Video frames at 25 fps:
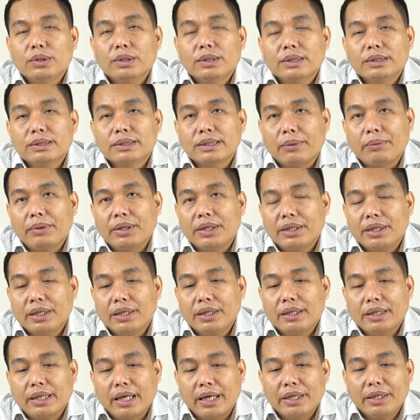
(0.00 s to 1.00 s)

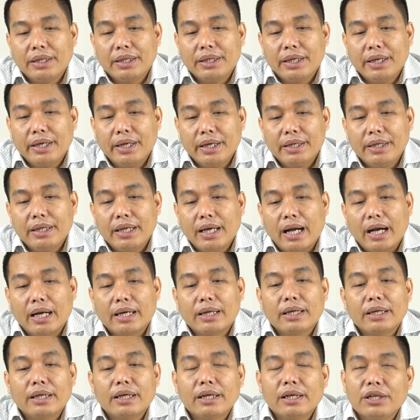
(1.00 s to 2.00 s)
1798
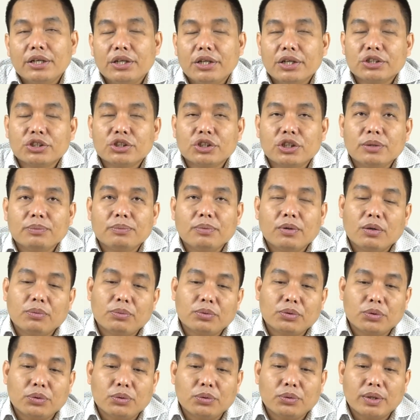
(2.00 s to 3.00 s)
under the leadership of
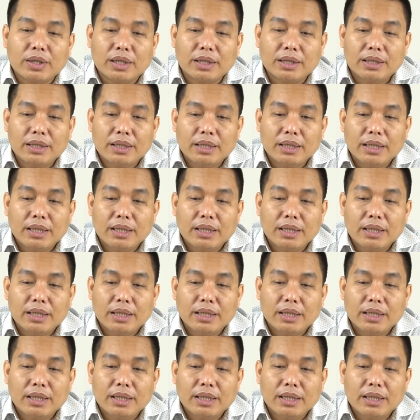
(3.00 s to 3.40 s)
Runu Khan.